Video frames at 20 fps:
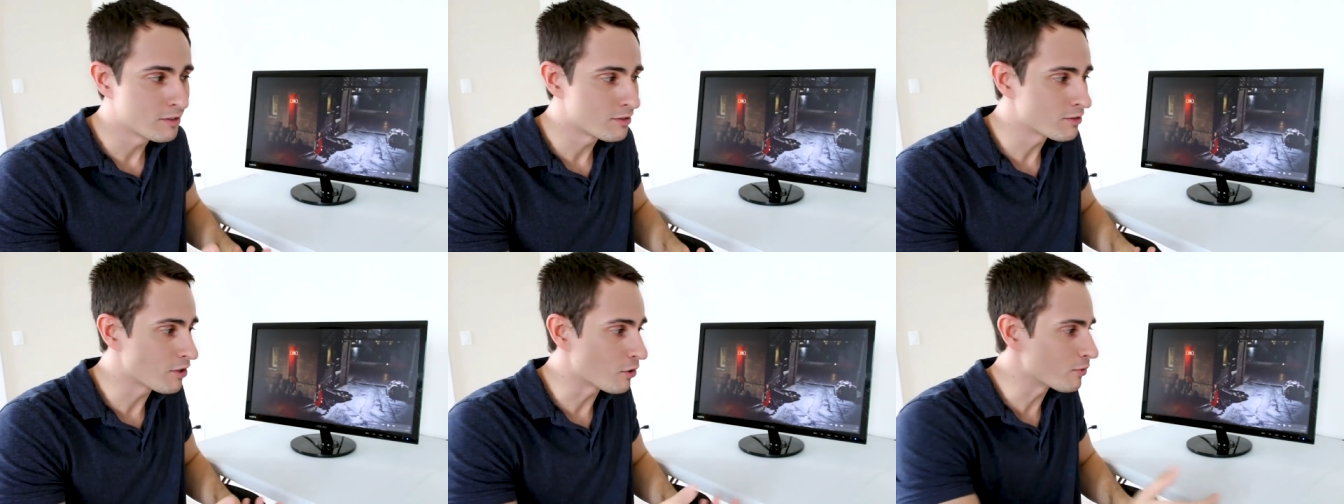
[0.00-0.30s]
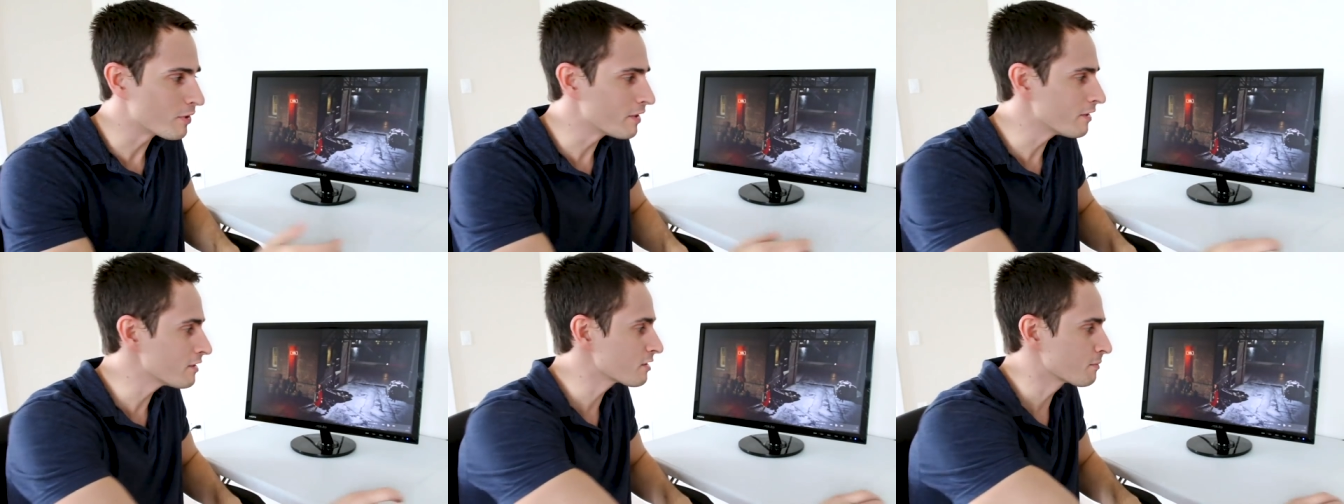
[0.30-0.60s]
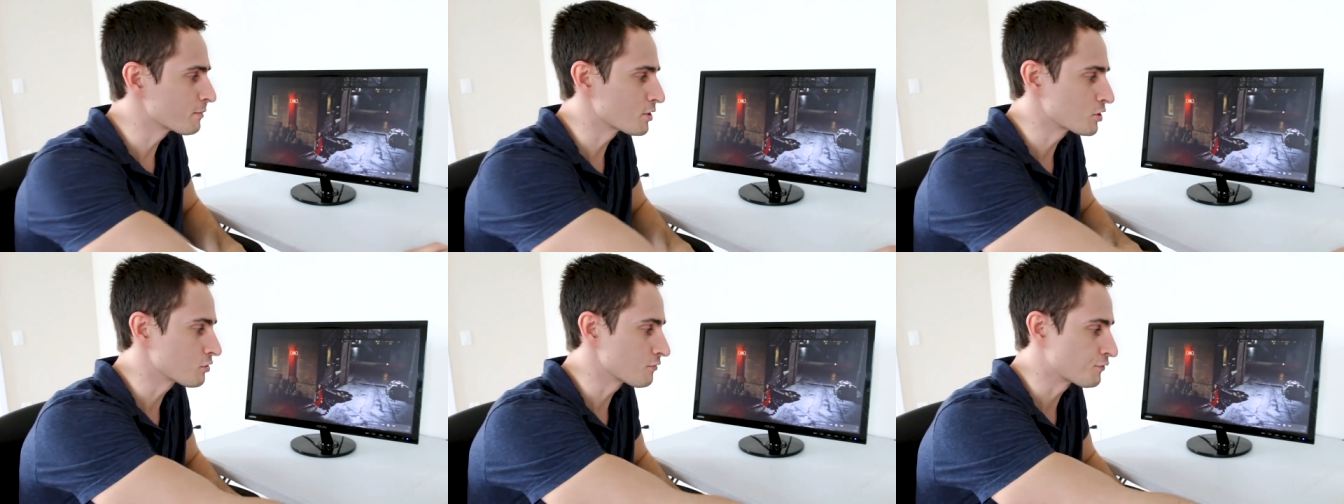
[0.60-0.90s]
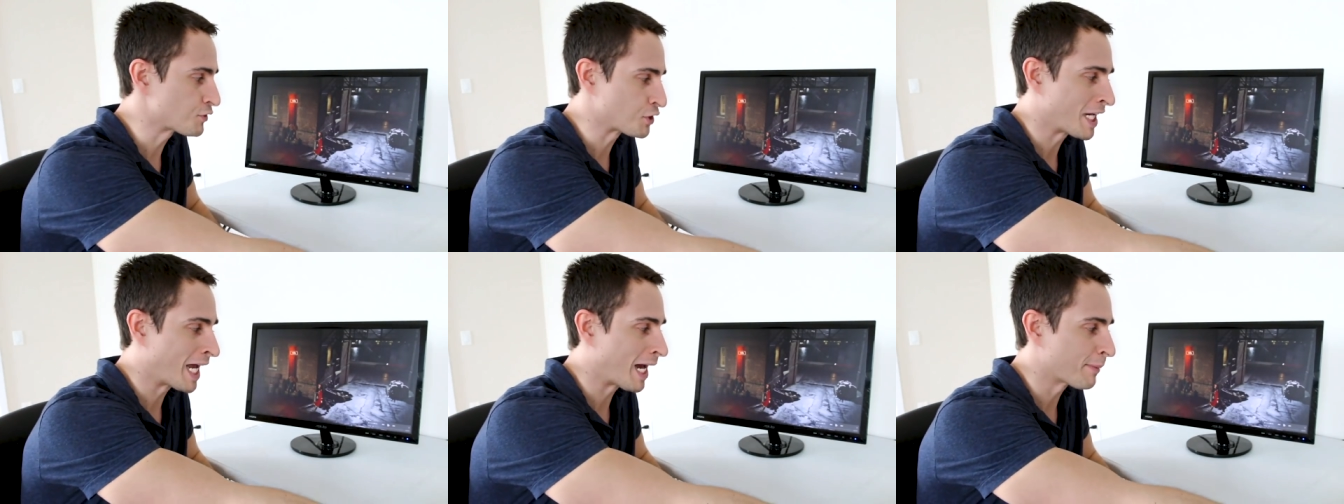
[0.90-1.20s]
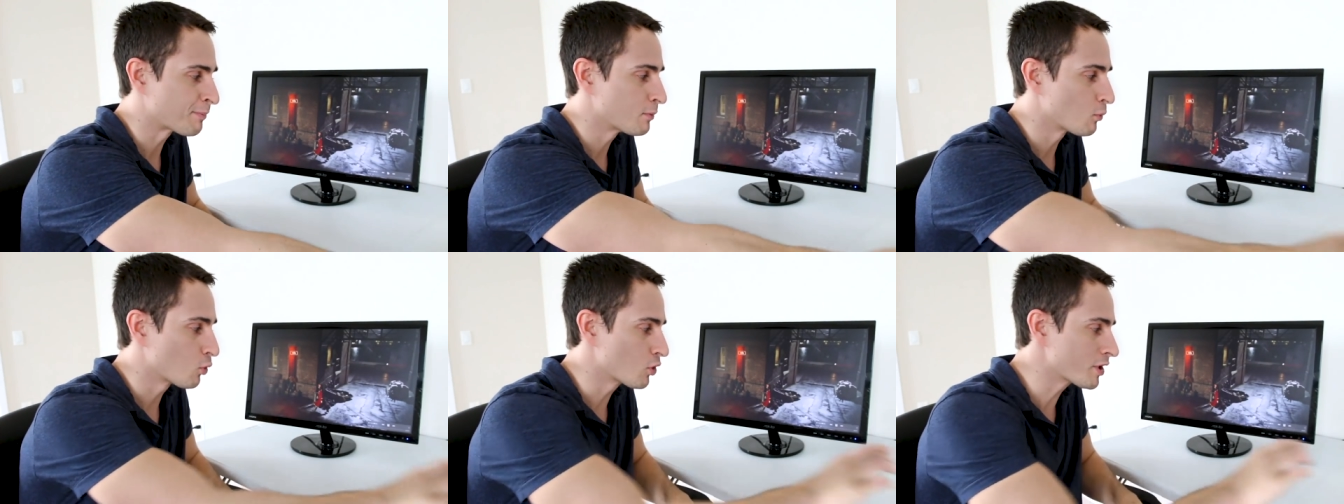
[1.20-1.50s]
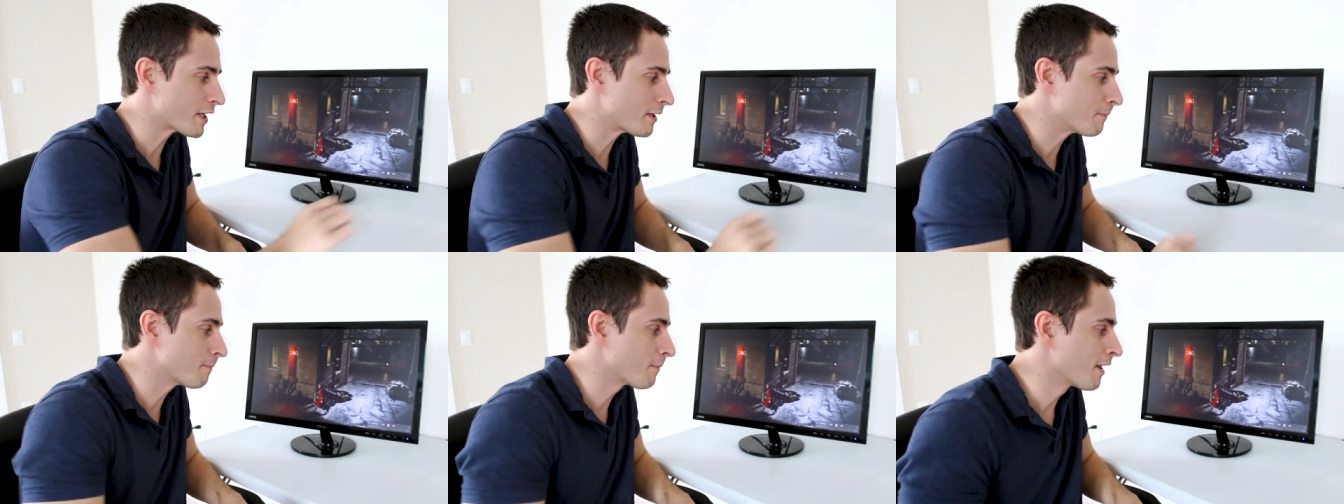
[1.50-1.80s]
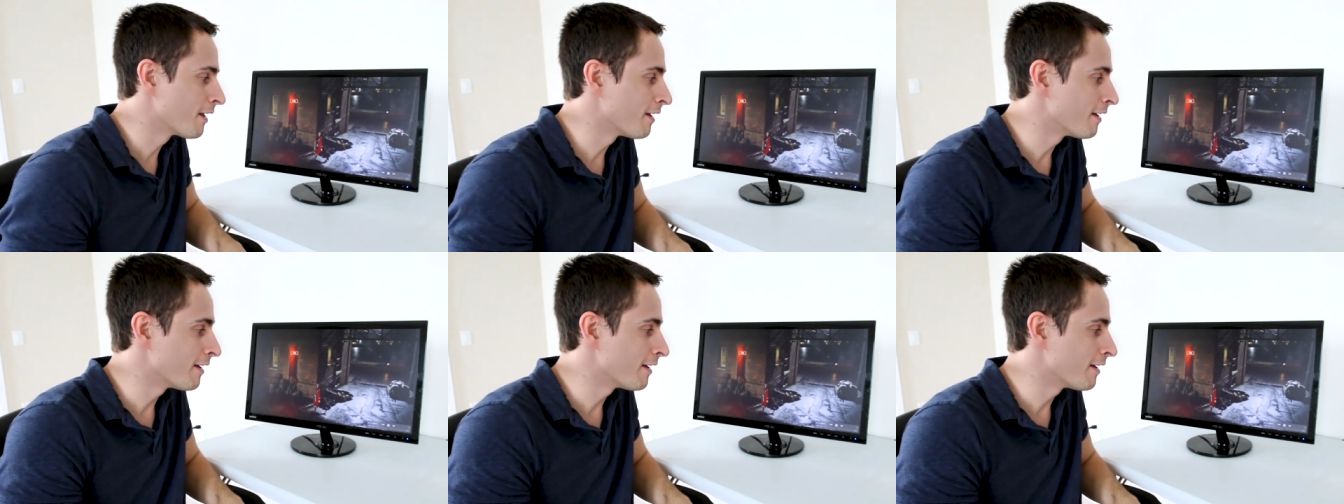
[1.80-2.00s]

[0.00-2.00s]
So in this commercial for Captain Morgan,